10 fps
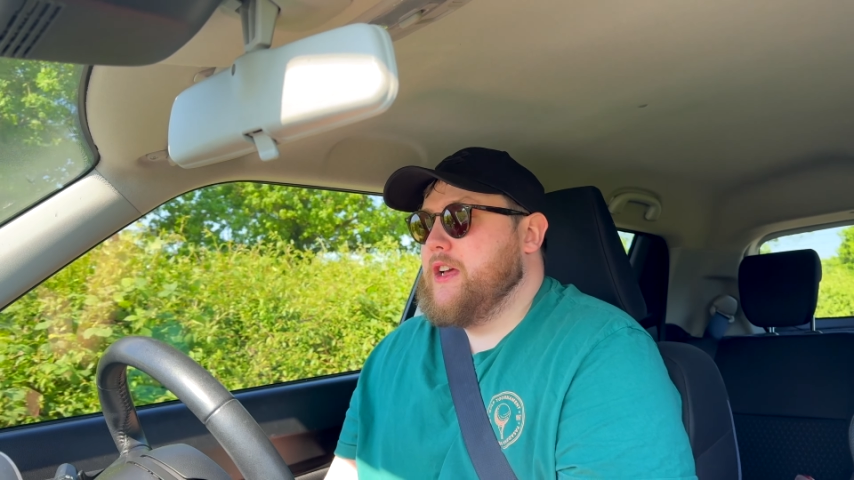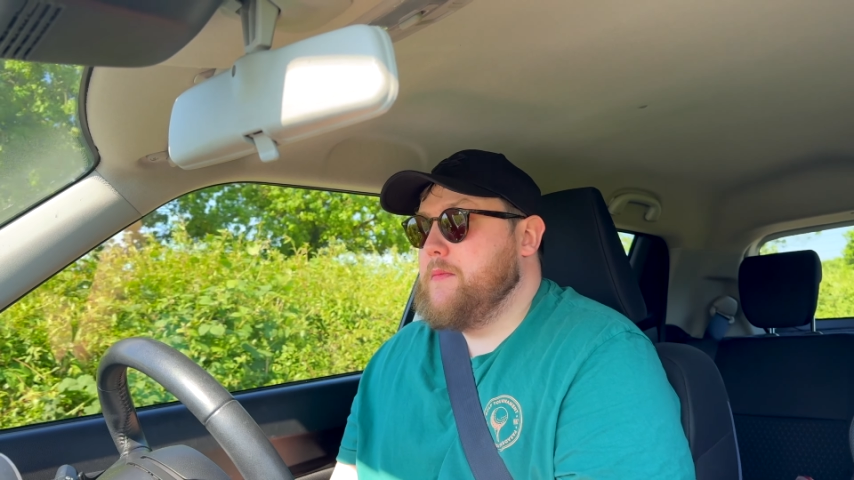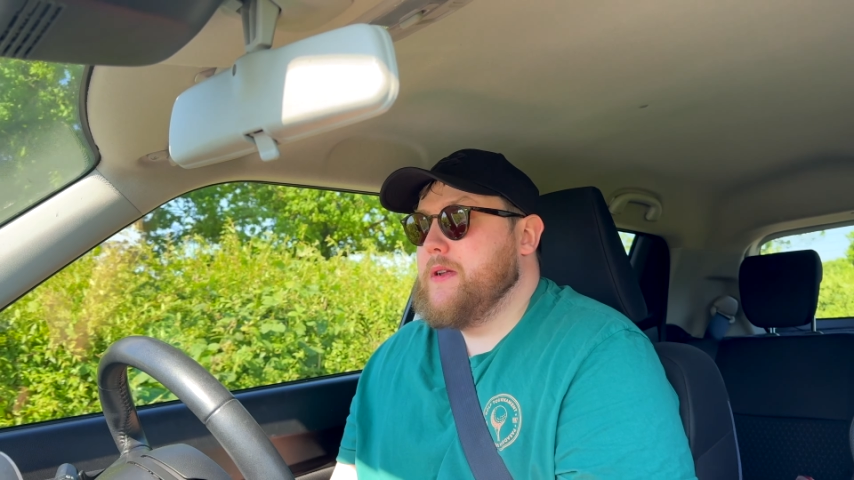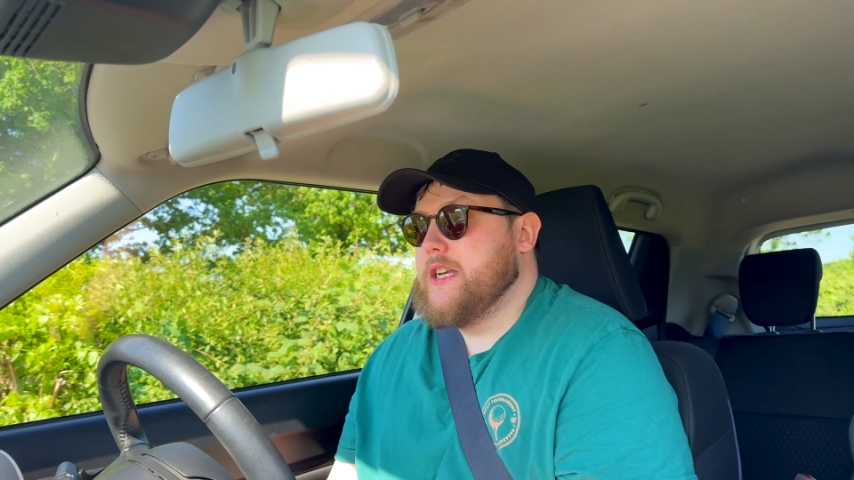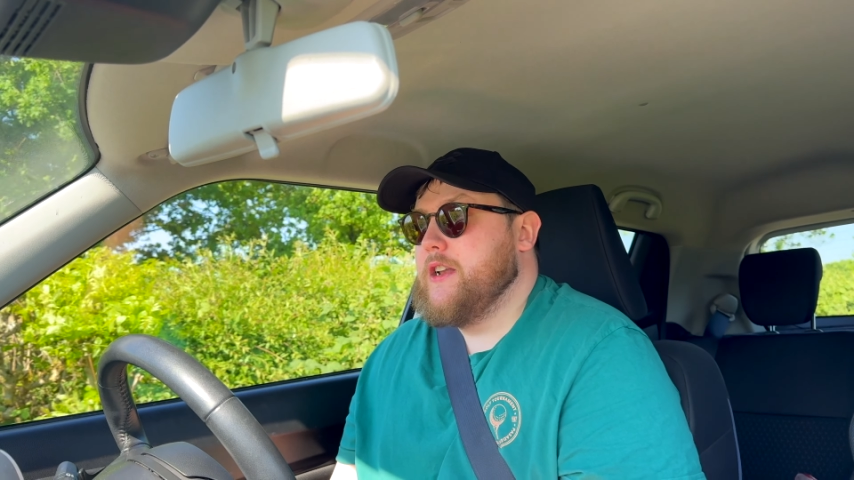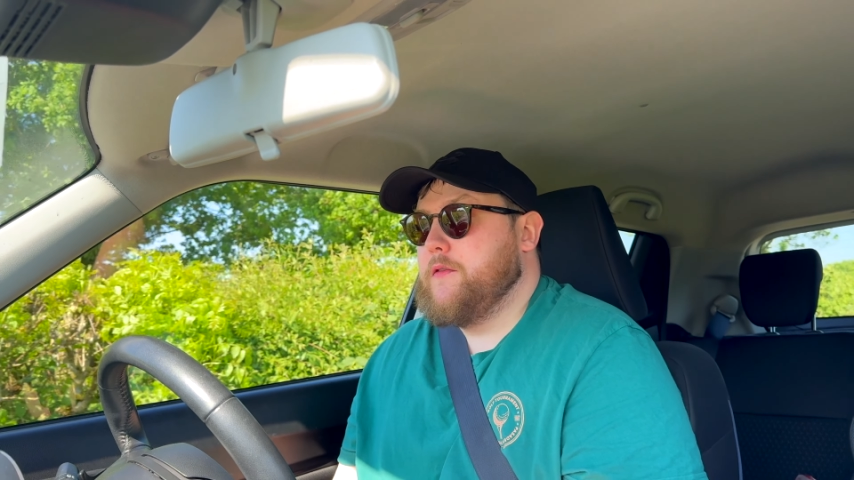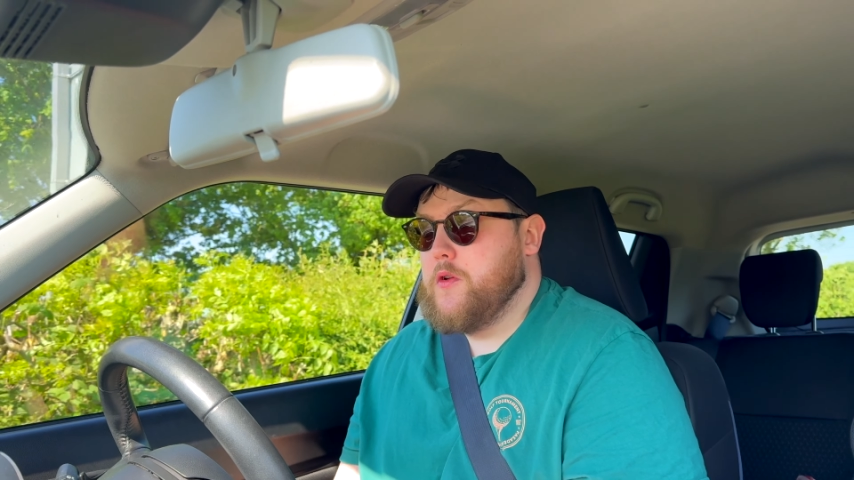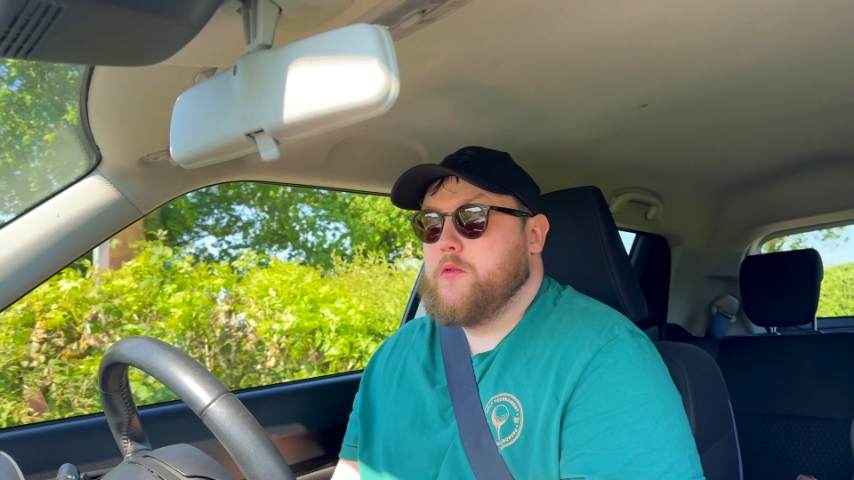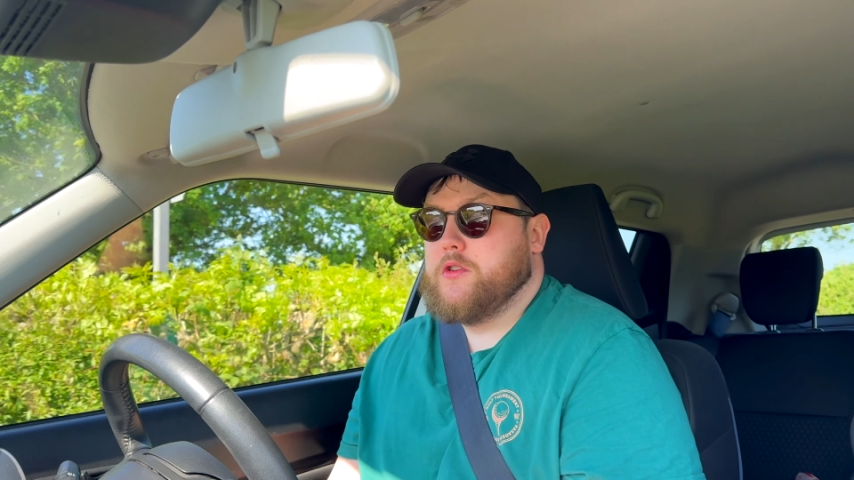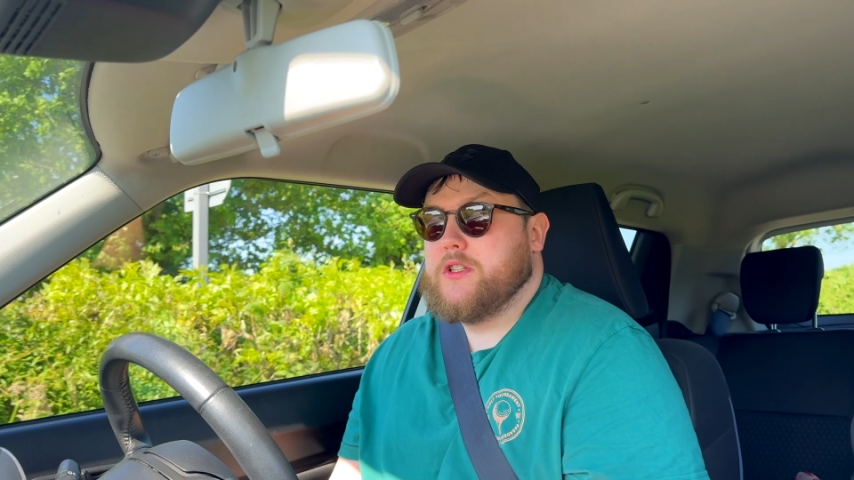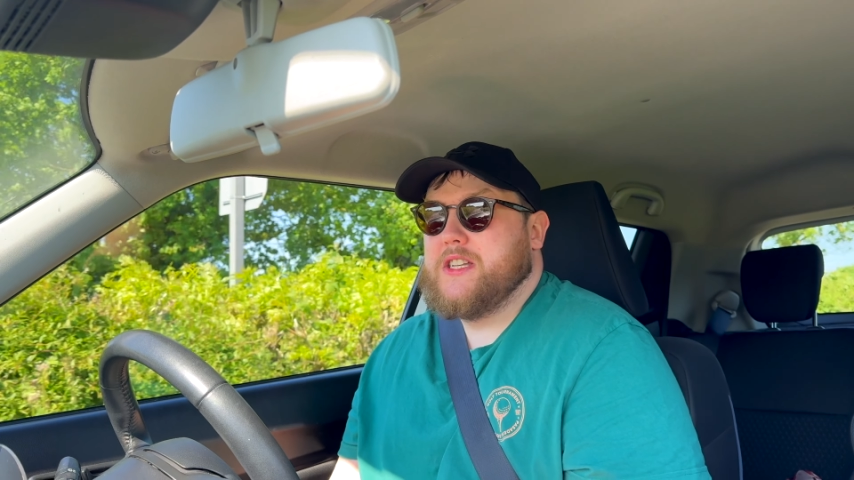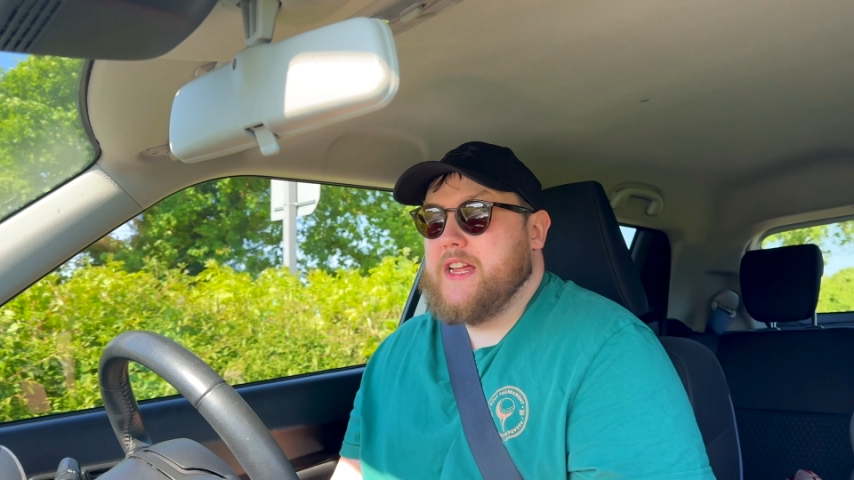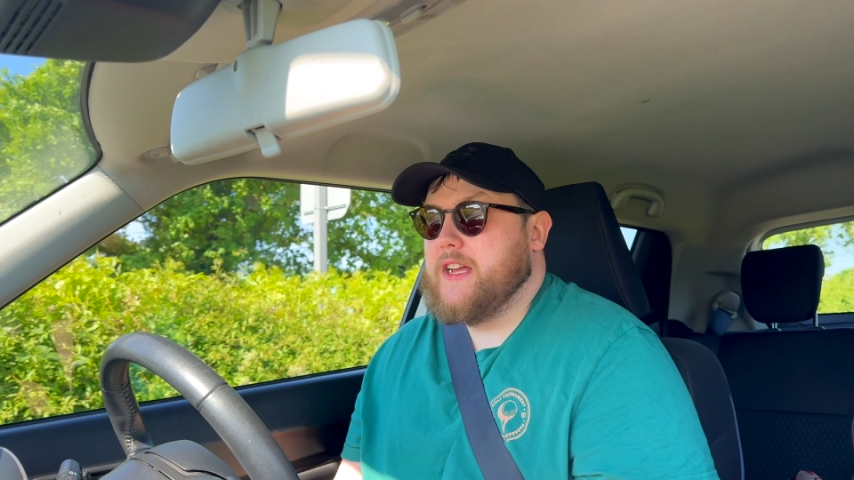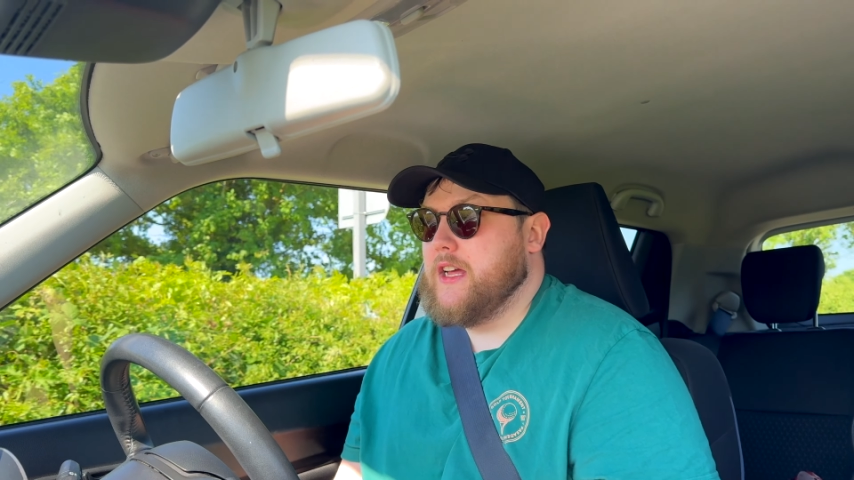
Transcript: Admittedly, fuel does take